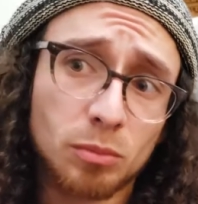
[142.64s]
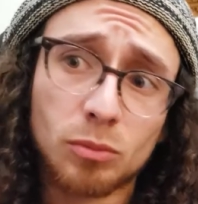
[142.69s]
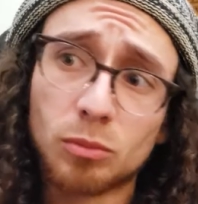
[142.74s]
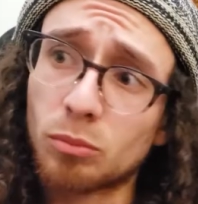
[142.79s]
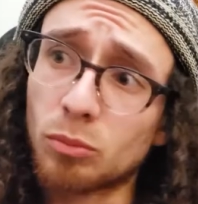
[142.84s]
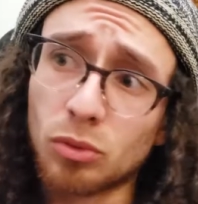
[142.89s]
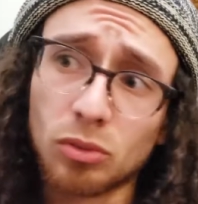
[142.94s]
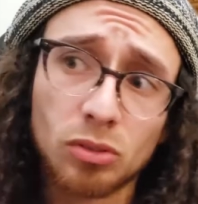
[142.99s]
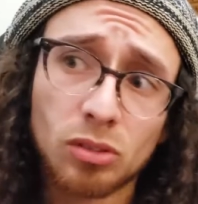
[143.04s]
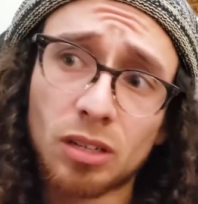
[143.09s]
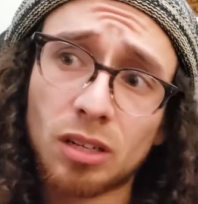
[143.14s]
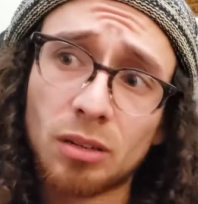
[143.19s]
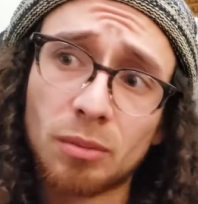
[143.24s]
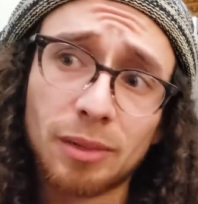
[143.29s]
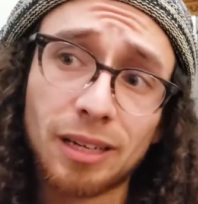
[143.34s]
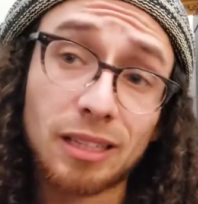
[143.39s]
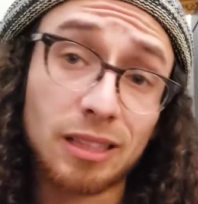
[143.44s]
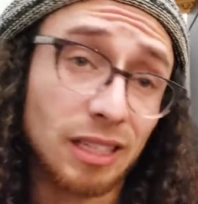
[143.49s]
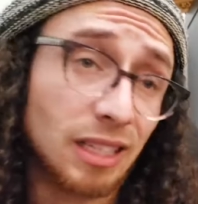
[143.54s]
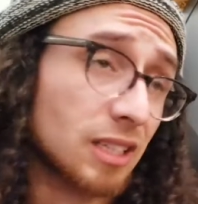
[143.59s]
Mortal
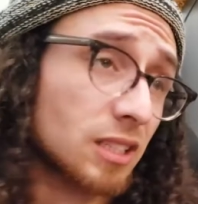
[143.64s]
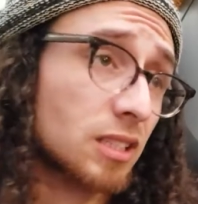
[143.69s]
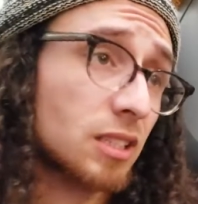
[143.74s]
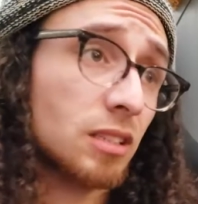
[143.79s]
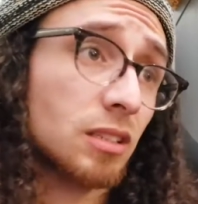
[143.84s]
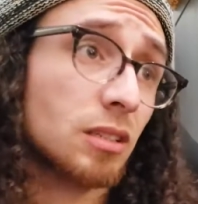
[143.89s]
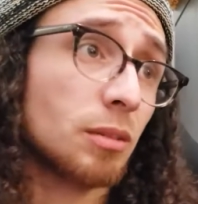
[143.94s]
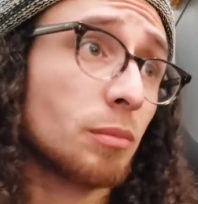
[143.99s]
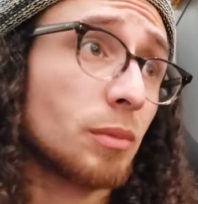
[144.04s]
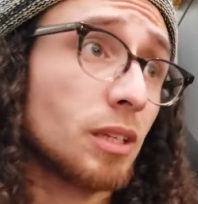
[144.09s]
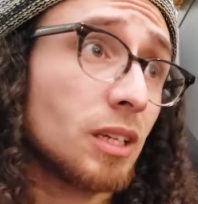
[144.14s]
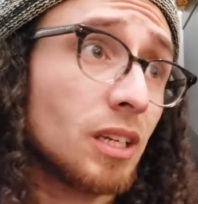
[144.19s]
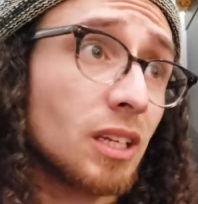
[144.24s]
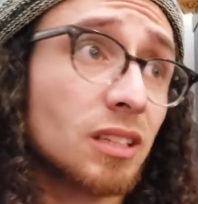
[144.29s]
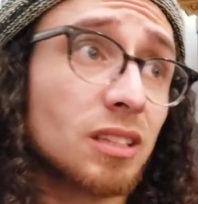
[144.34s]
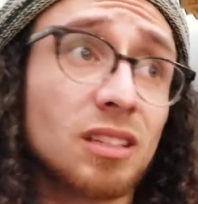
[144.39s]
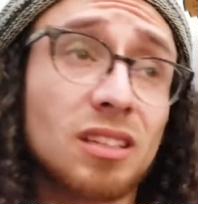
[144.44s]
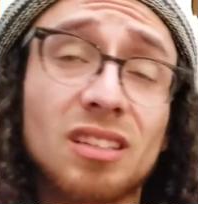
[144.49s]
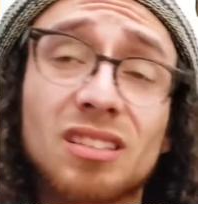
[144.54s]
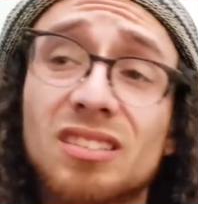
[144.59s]
Kombat, like I said, to me,
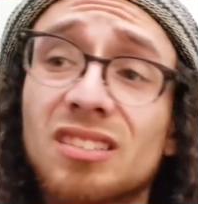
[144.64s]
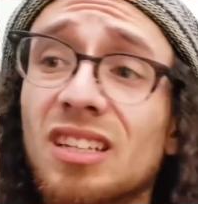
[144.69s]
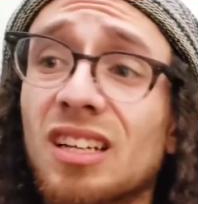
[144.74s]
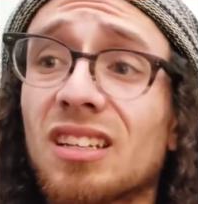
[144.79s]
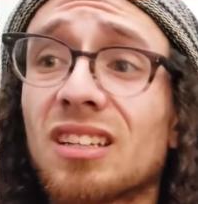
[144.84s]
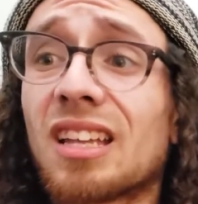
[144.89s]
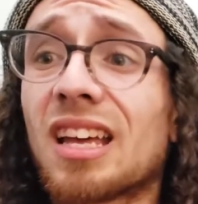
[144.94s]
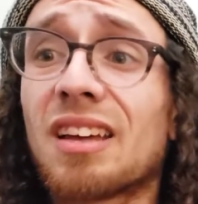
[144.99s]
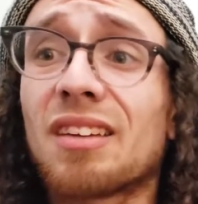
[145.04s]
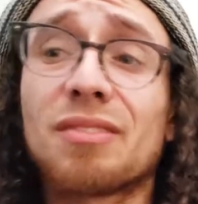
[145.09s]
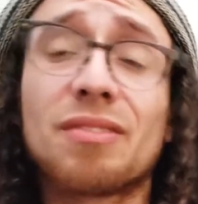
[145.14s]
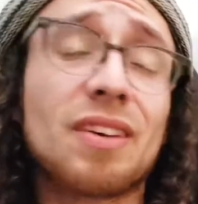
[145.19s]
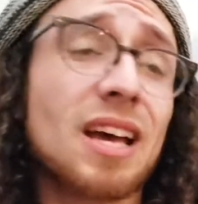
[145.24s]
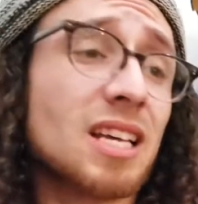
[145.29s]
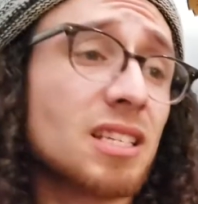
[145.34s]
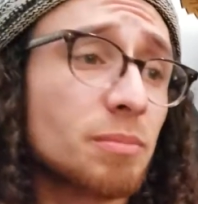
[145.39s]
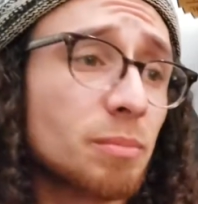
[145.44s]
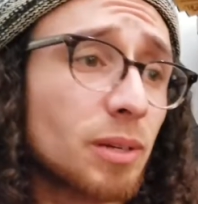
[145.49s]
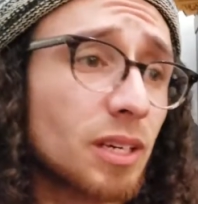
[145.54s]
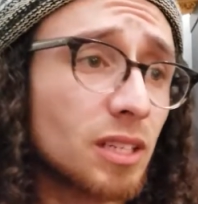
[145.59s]
it's not that
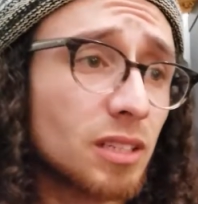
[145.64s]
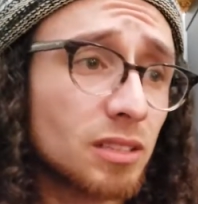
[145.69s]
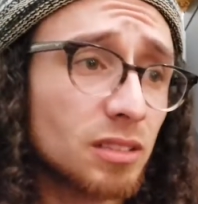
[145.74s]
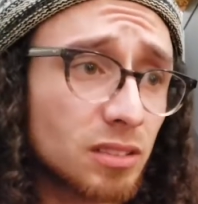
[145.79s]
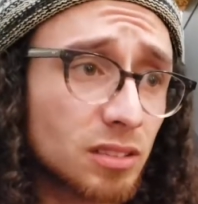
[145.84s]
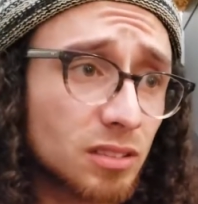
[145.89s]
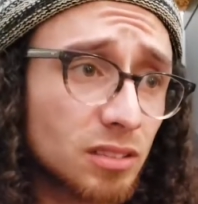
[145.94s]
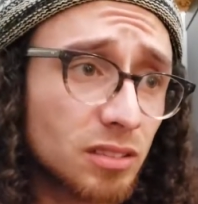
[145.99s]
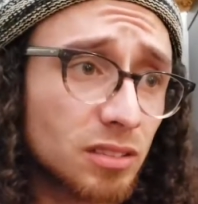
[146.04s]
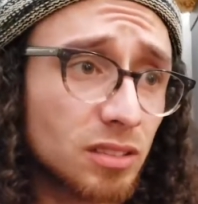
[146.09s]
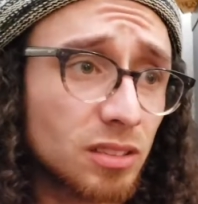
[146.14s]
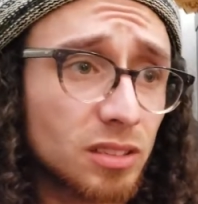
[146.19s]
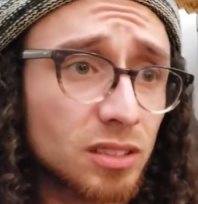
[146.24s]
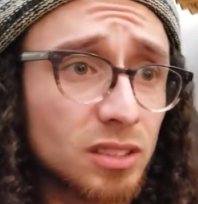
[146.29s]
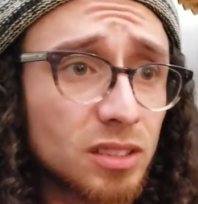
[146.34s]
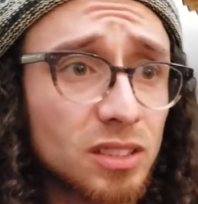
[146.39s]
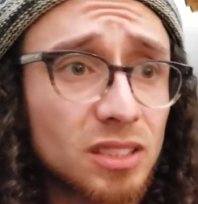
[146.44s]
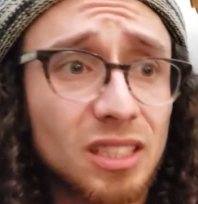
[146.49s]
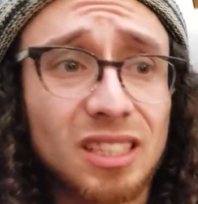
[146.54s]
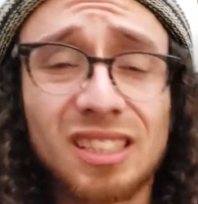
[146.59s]
fast paced and it's
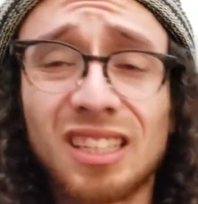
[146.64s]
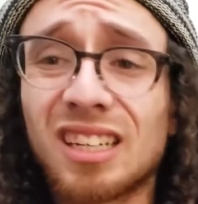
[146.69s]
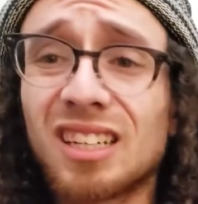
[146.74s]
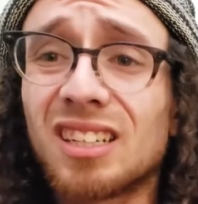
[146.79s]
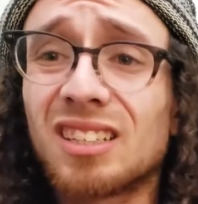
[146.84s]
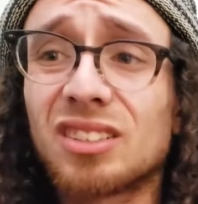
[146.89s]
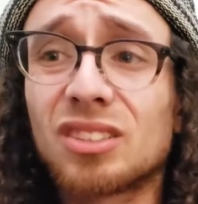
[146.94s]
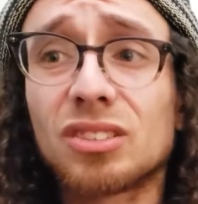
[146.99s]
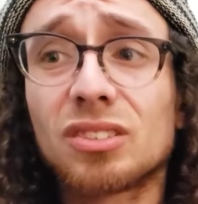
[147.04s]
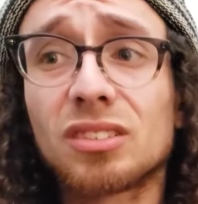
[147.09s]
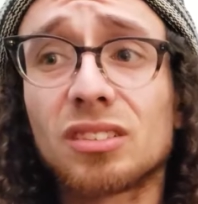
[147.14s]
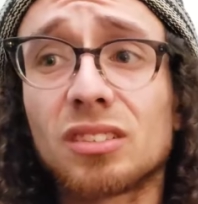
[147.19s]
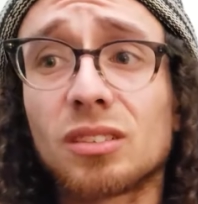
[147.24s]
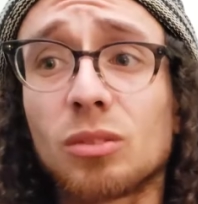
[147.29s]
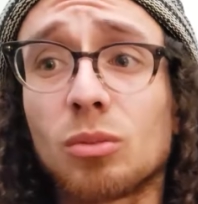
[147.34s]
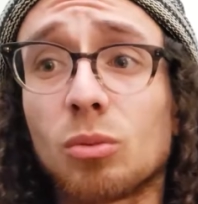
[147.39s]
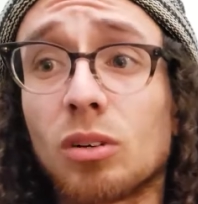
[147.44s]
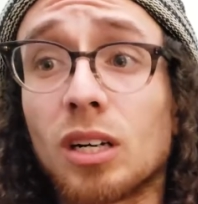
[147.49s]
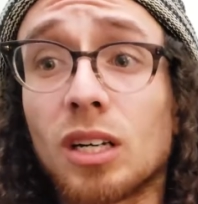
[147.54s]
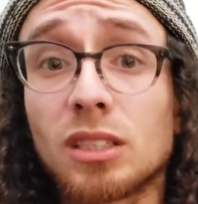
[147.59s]
just not that interesting to
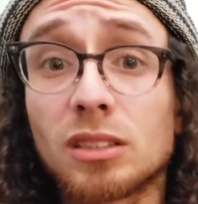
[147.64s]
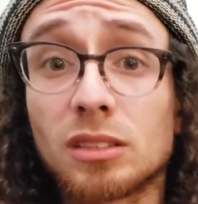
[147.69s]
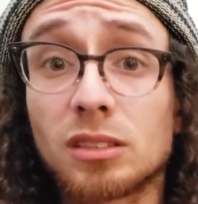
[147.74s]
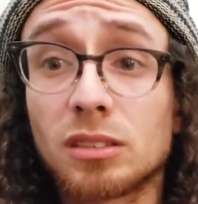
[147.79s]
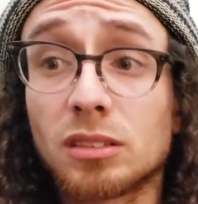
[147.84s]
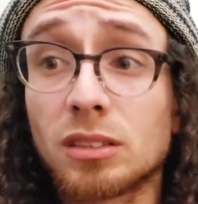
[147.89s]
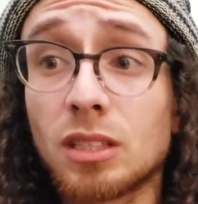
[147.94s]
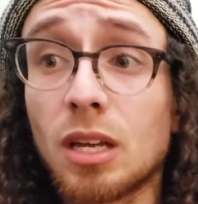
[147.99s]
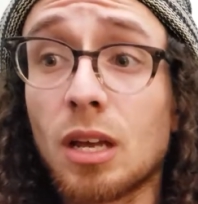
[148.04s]
watch.